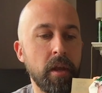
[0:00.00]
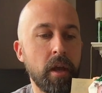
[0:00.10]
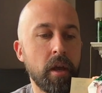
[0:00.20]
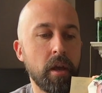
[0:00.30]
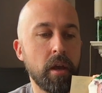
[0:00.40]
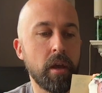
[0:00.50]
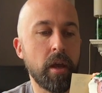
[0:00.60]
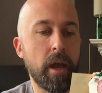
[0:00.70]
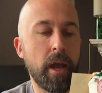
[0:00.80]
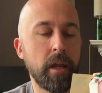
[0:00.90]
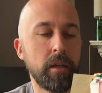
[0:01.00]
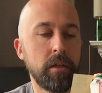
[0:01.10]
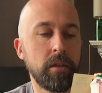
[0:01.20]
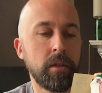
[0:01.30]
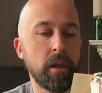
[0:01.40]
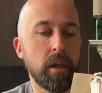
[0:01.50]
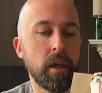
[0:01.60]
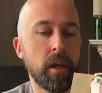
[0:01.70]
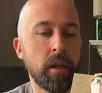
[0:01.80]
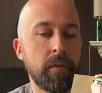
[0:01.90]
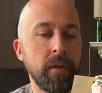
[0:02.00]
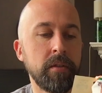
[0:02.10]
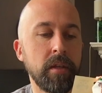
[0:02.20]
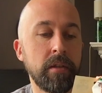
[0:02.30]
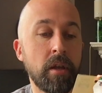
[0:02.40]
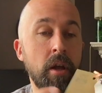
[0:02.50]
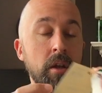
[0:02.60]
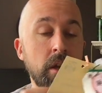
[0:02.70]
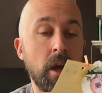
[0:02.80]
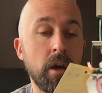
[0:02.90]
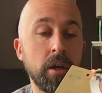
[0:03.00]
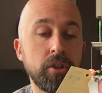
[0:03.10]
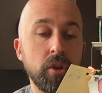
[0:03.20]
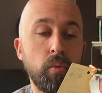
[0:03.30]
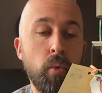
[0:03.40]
And this is her large